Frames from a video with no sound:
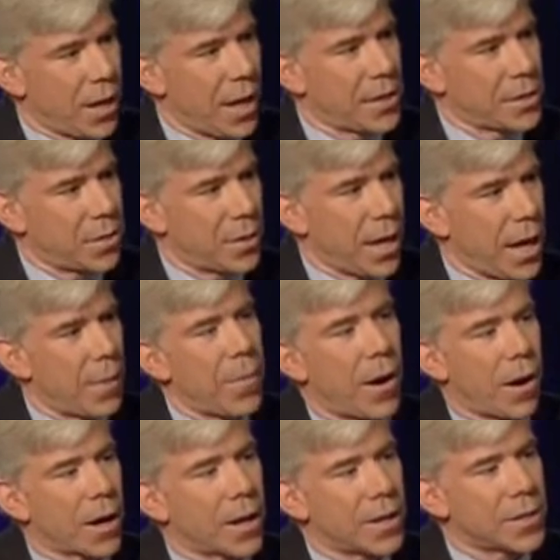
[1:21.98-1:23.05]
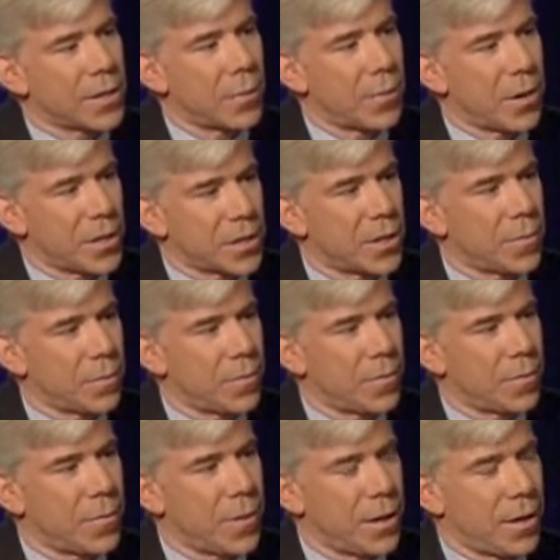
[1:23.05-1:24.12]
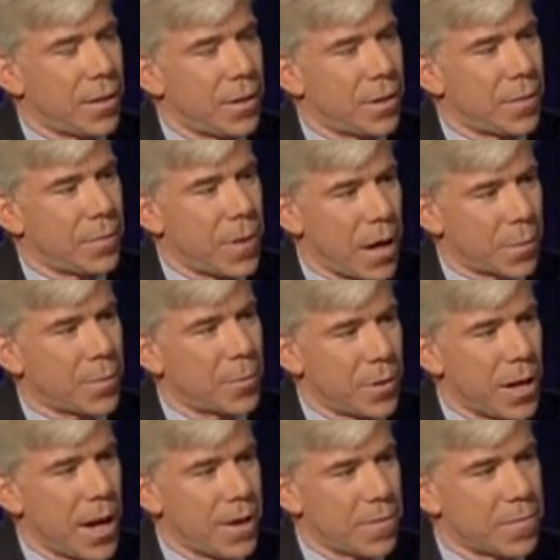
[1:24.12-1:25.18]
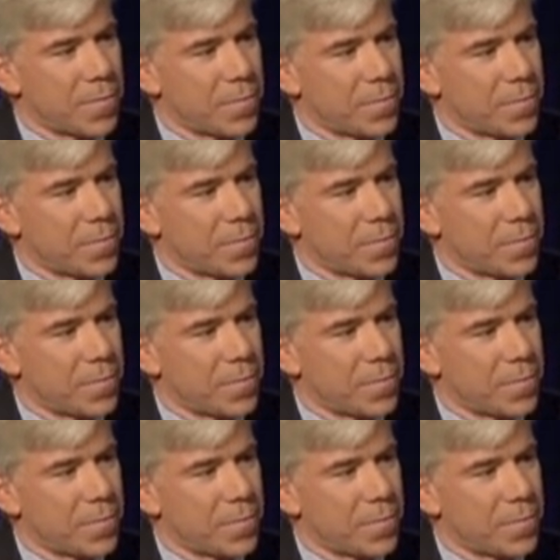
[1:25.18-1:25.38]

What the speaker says: of gay Americans that President Bachmann would have?